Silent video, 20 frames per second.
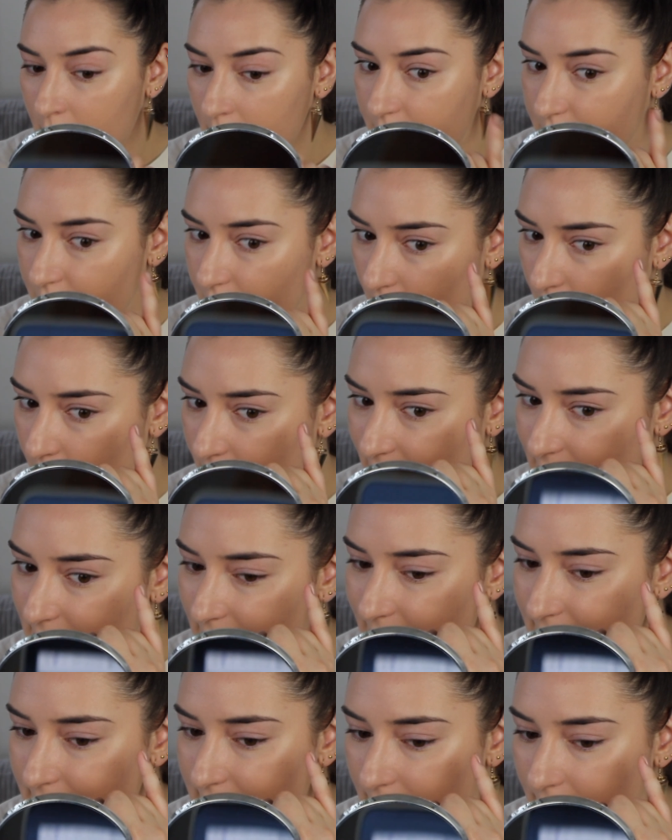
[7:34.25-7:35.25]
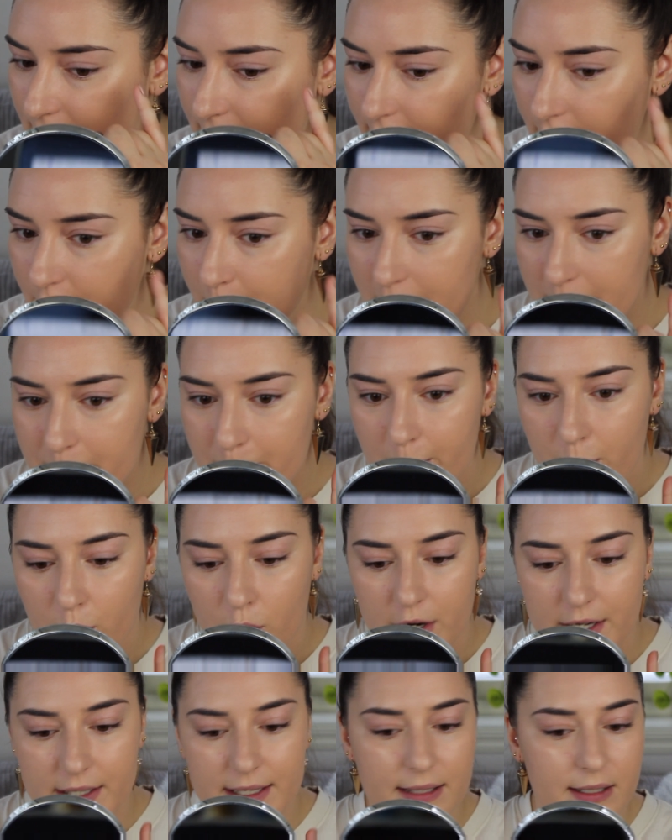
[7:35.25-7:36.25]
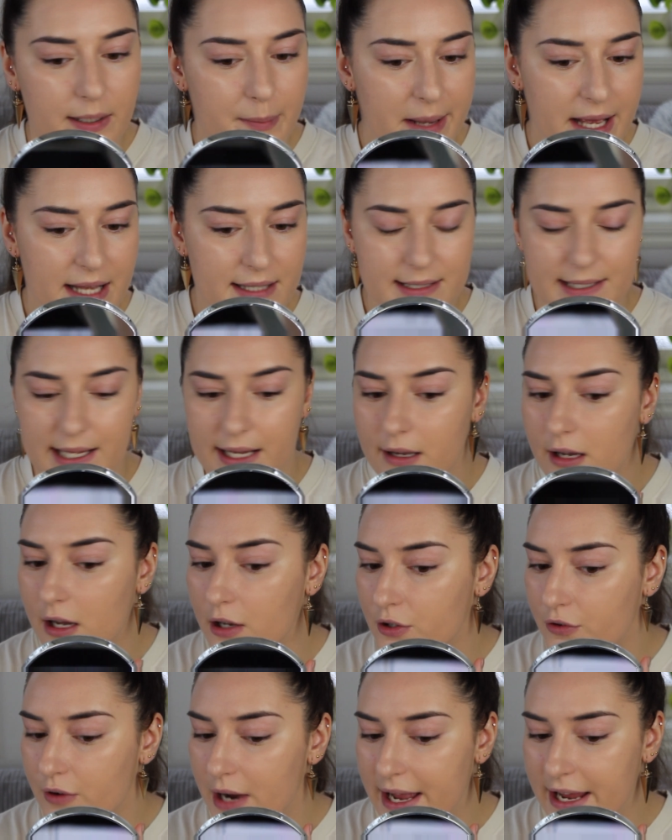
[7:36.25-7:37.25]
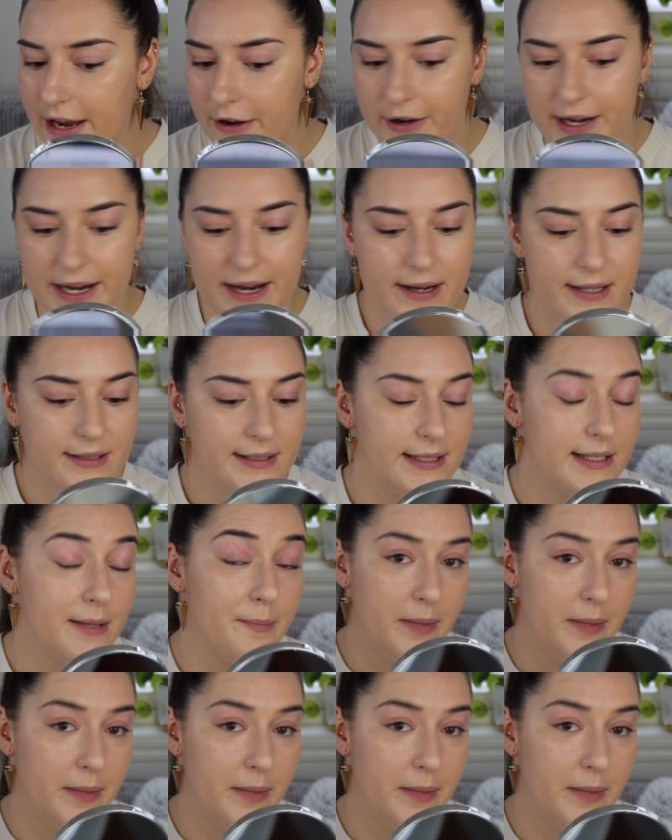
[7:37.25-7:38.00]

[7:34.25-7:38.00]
So it clings a little bit more than the pan stick on dry areas,